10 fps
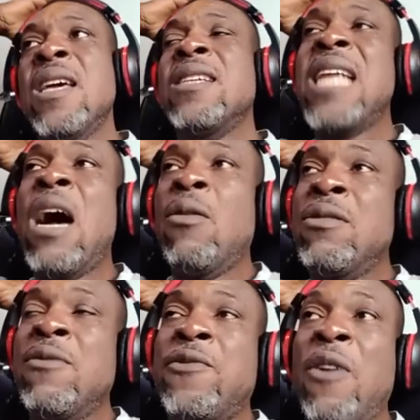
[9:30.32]
Now,
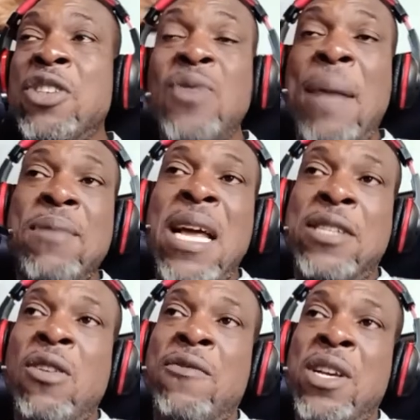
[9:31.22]
for
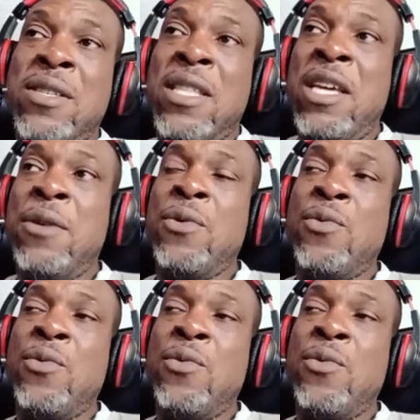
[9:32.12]
Swapnext, obviously,